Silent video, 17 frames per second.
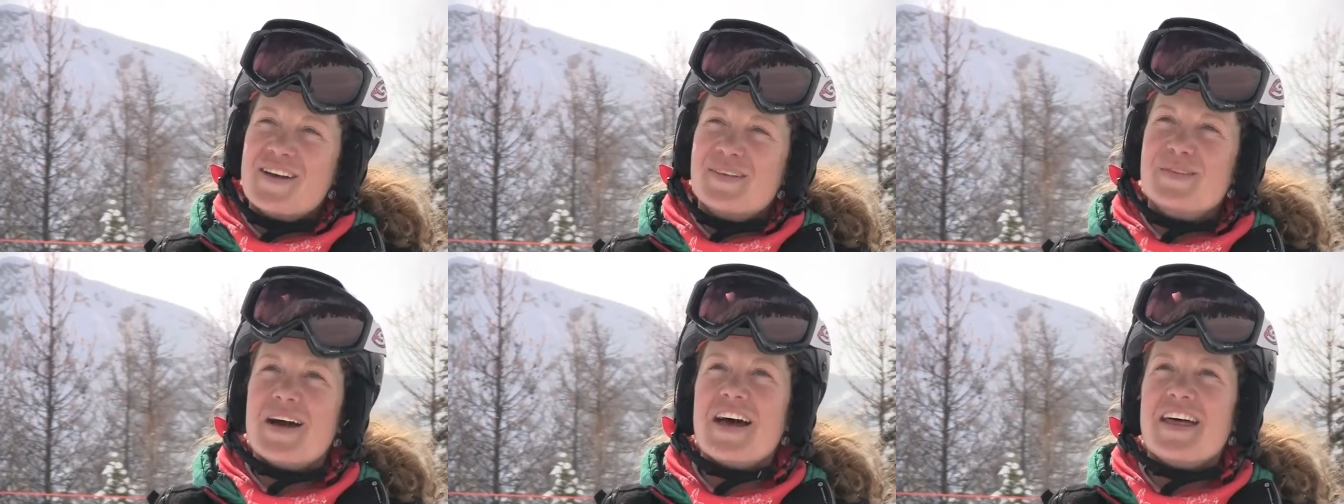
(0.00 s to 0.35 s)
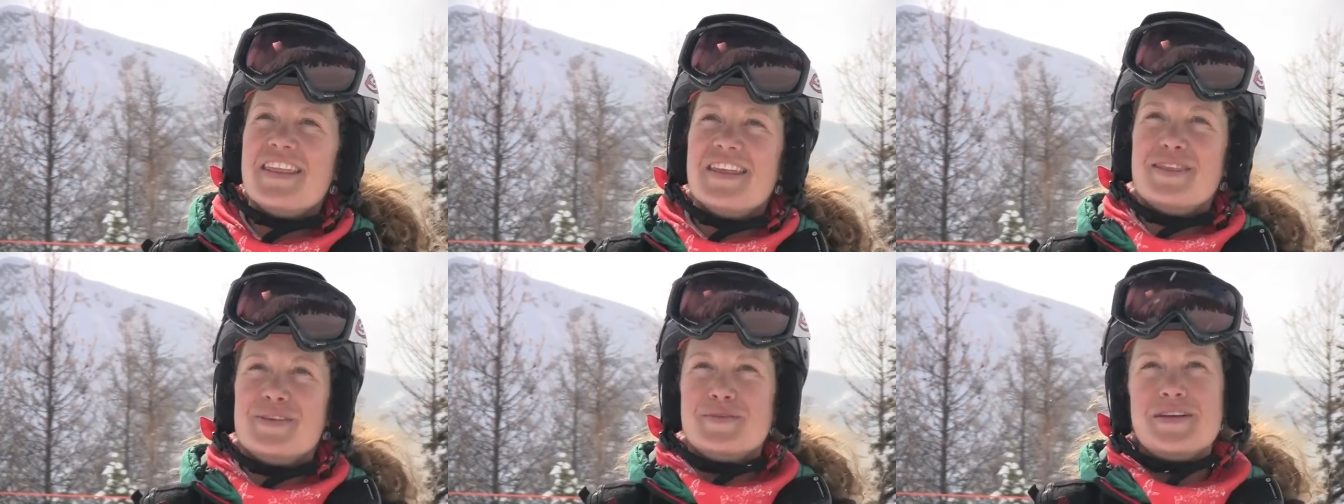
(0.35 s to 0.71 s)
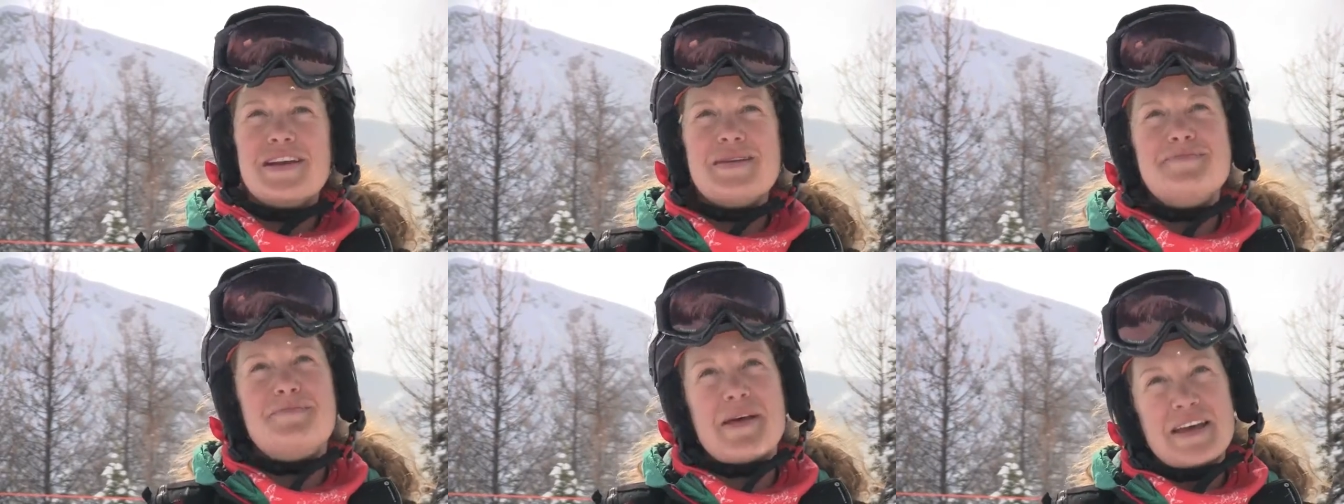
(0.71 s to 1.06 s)
Well, the
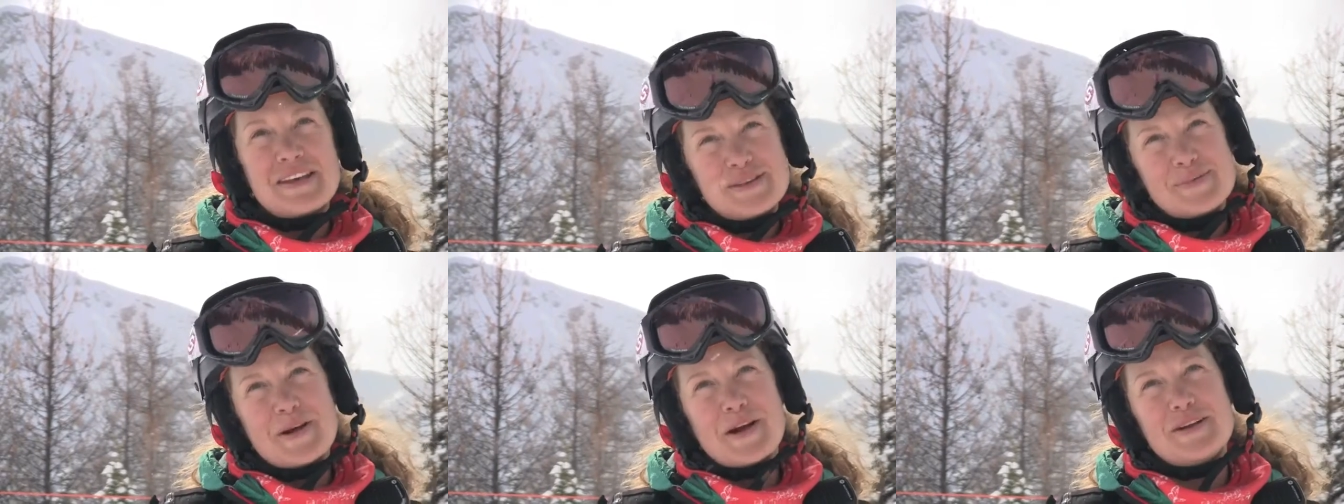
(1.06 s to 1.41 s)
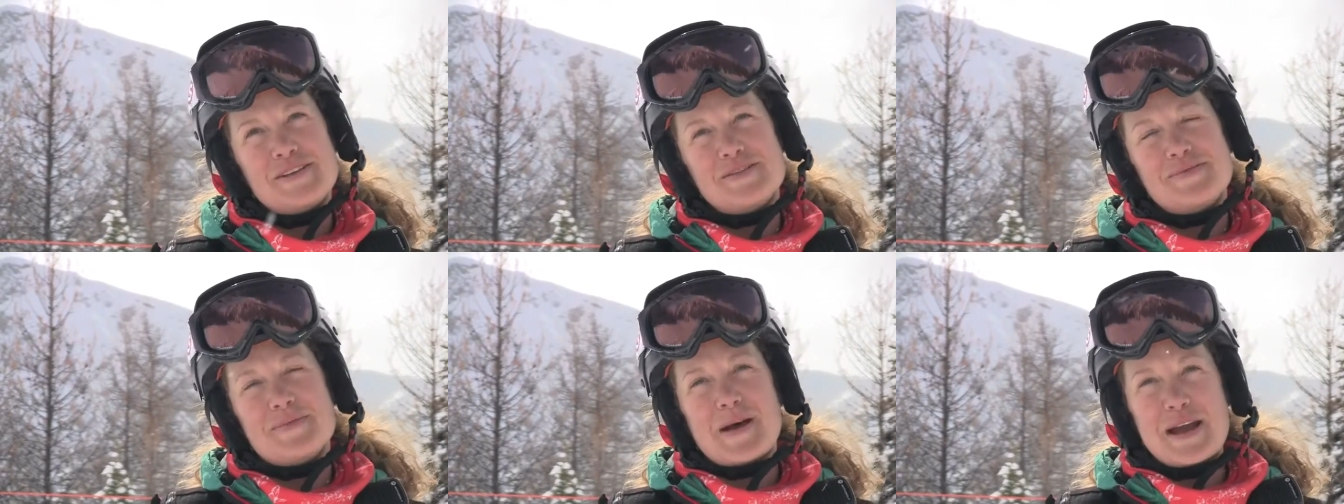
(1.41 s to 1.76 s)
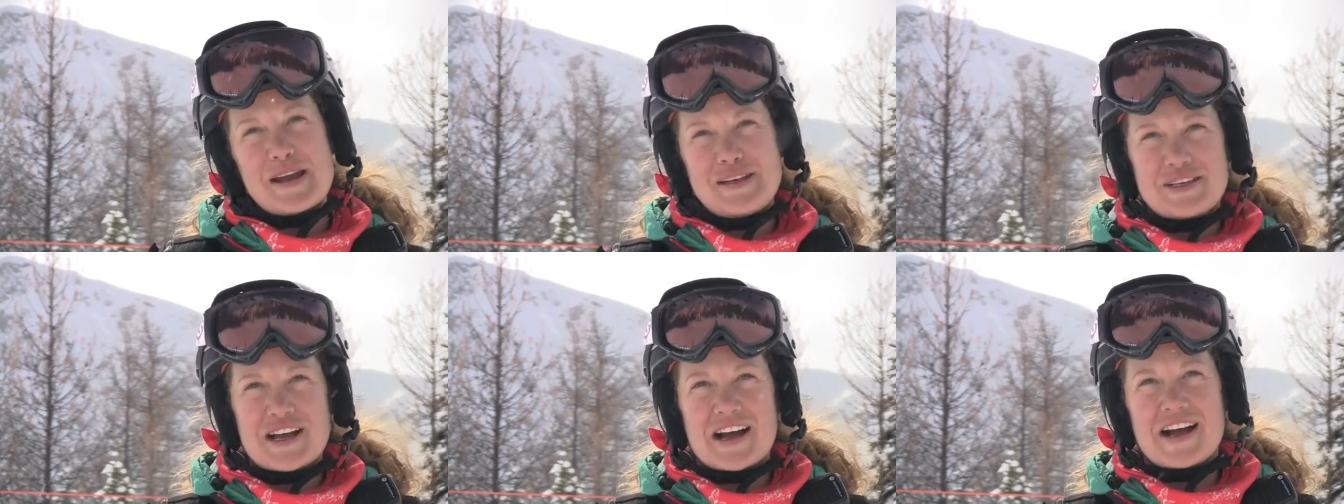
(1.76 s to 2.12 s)
three best parts of
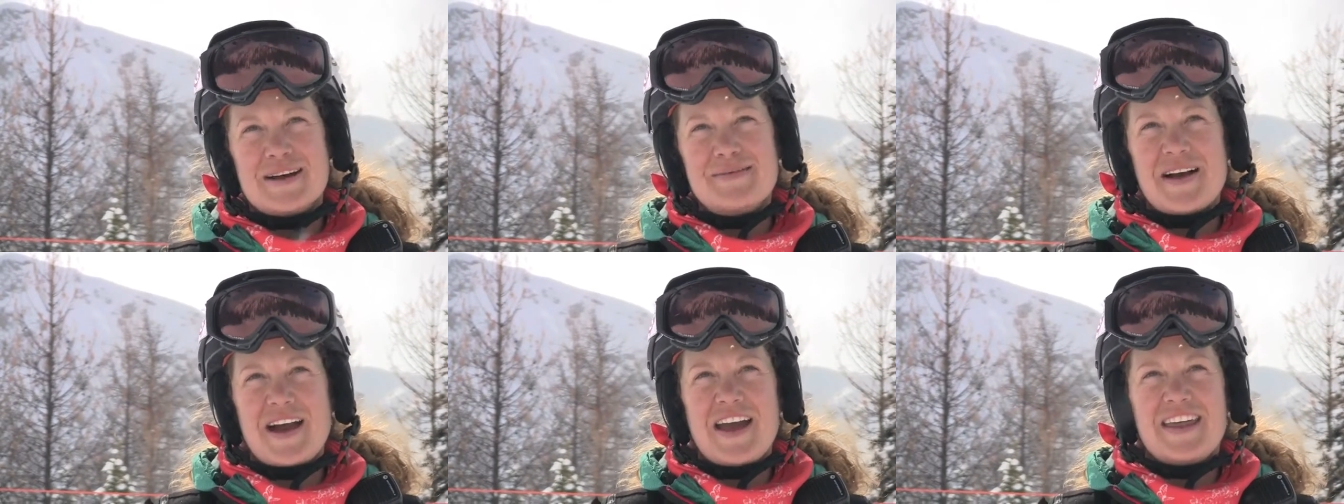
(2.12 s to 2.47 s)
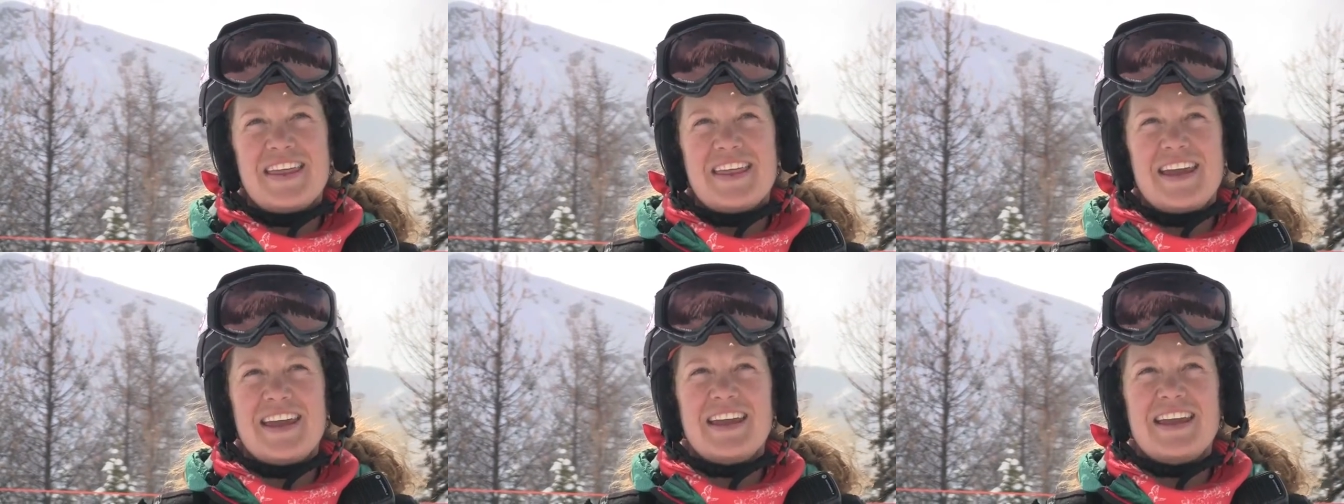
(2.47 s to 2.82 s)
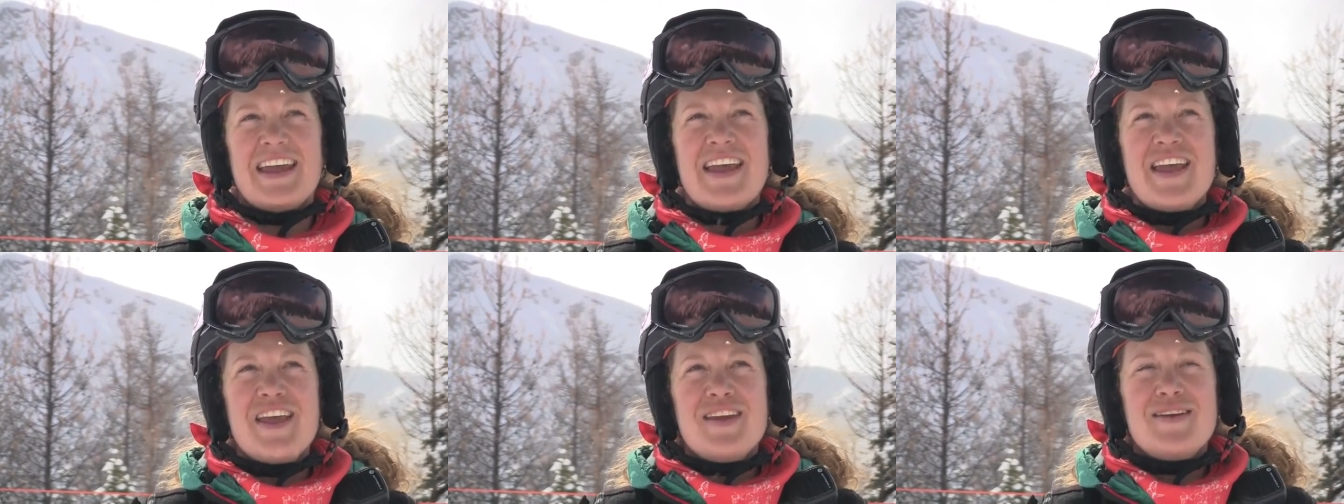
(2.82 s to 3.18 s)
my job, I think.
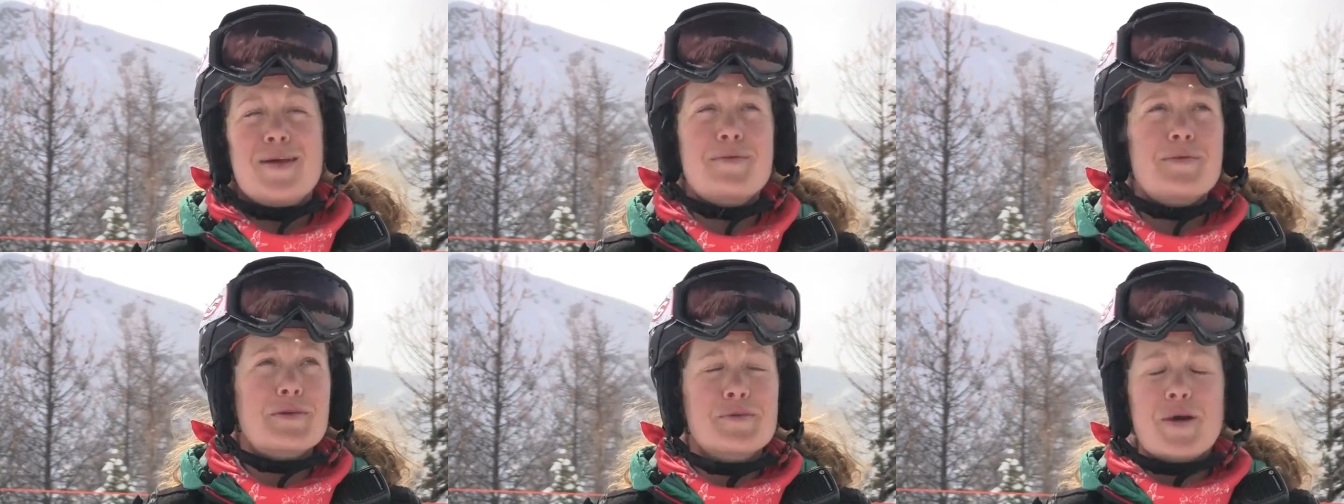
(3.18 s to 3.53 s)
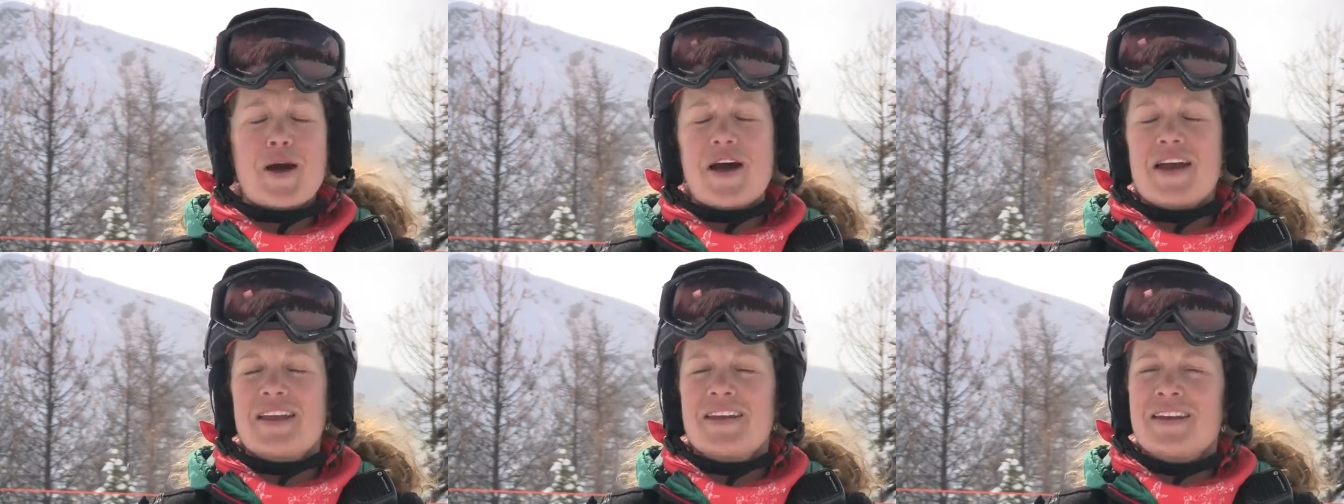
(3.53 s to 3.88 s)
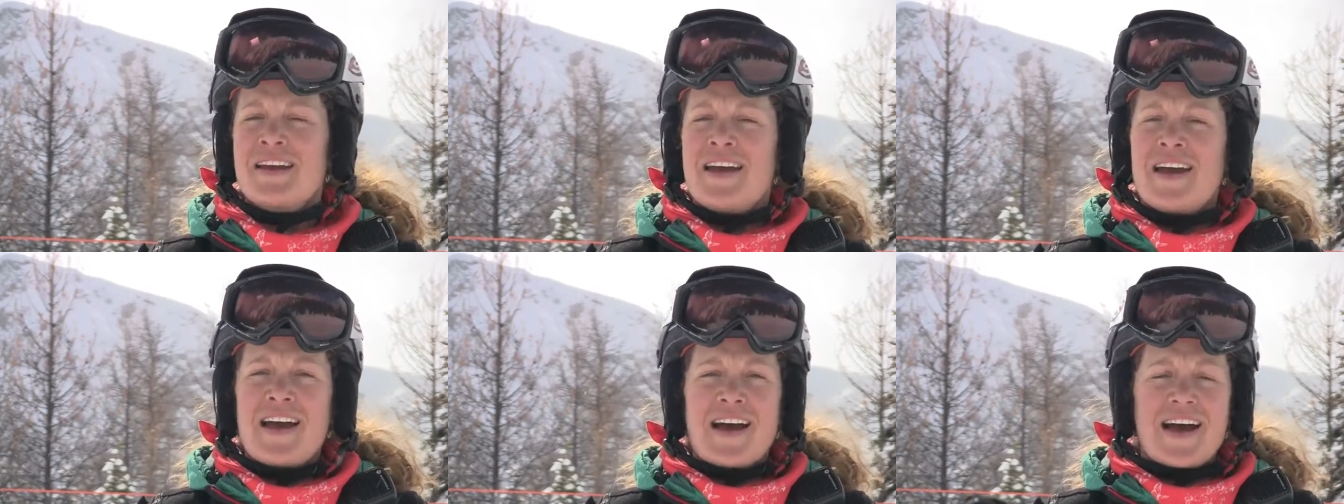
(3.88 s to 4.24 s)
Number one,
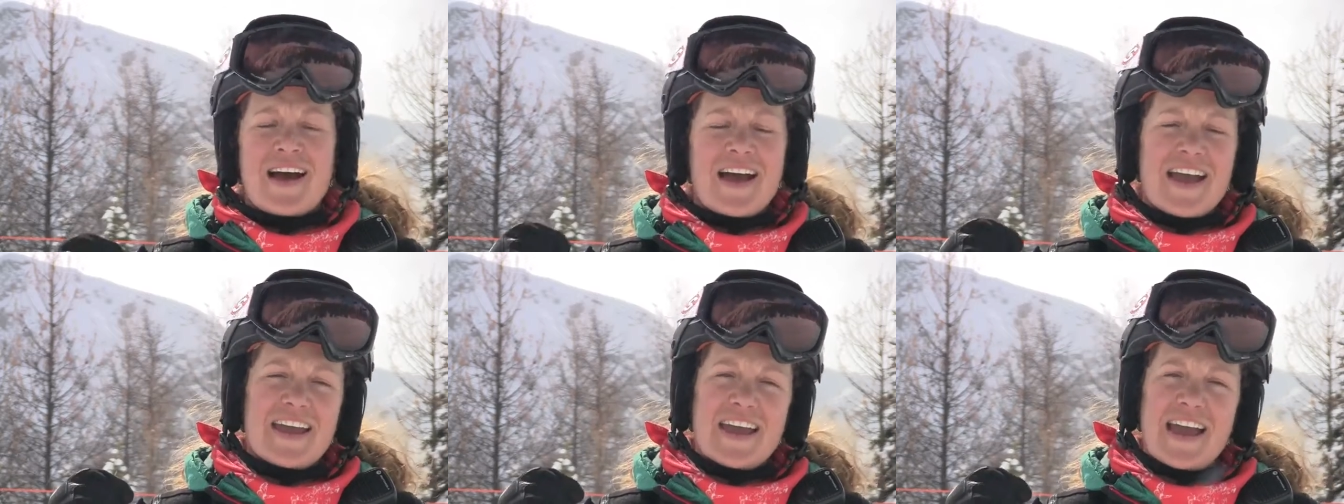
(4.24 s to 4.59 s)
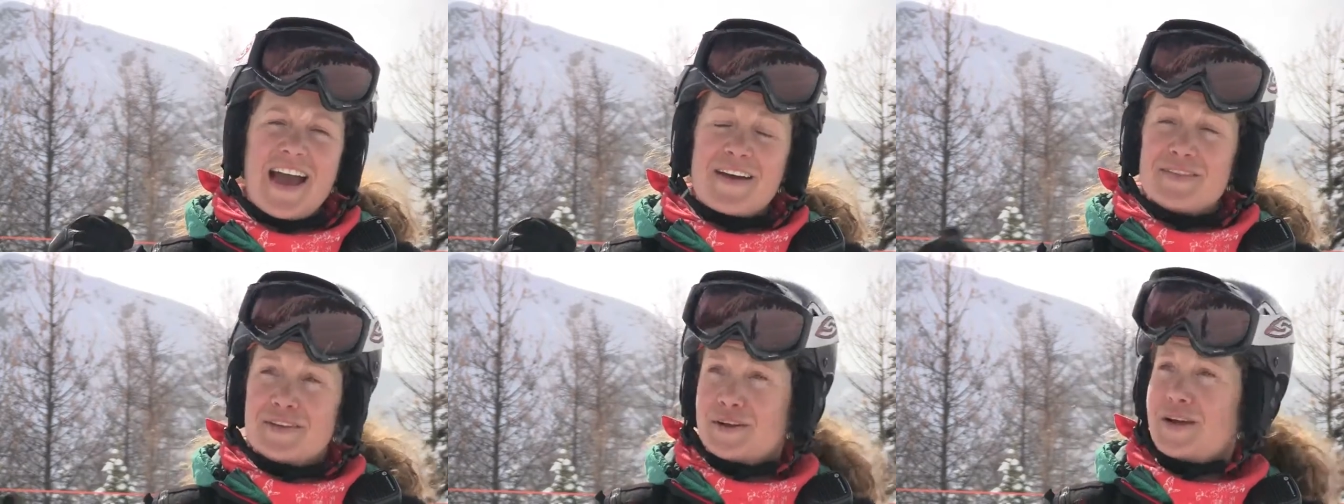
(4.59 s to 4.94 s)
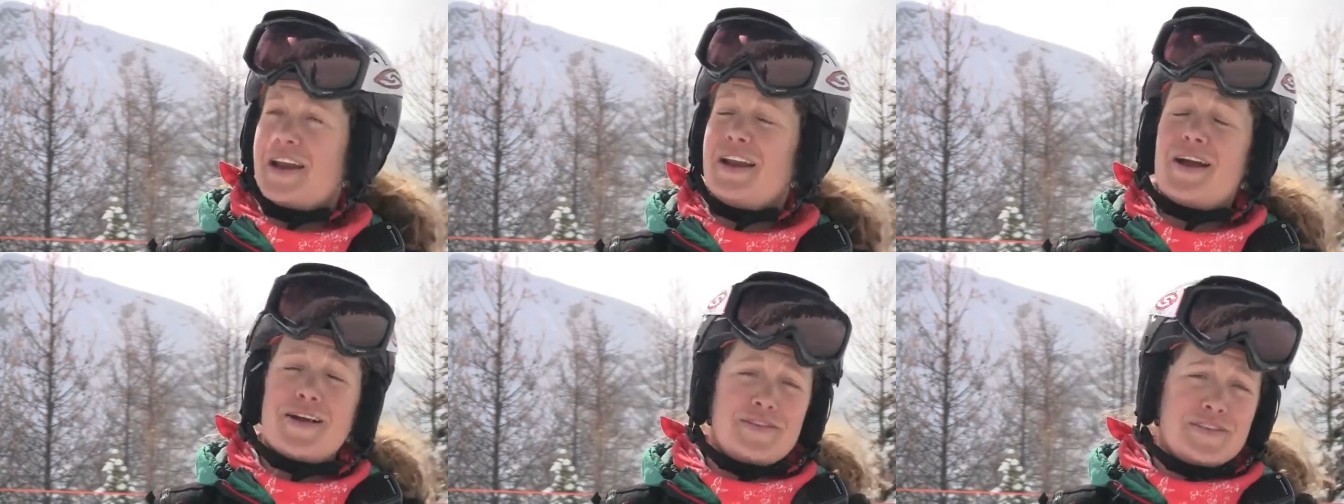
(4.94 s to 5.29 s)
I have a
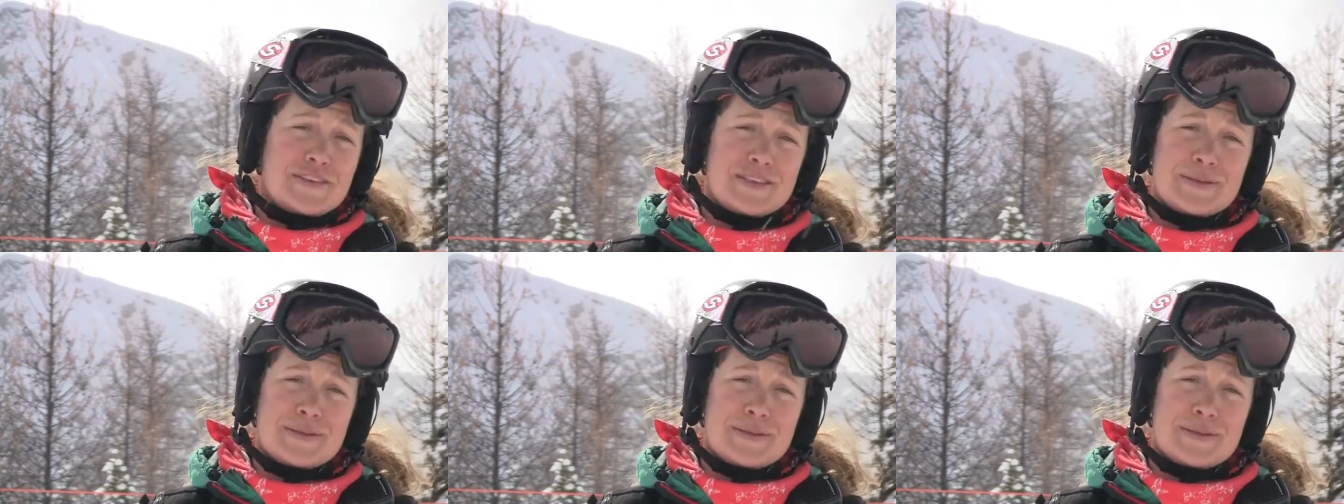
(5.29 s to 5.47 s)
great office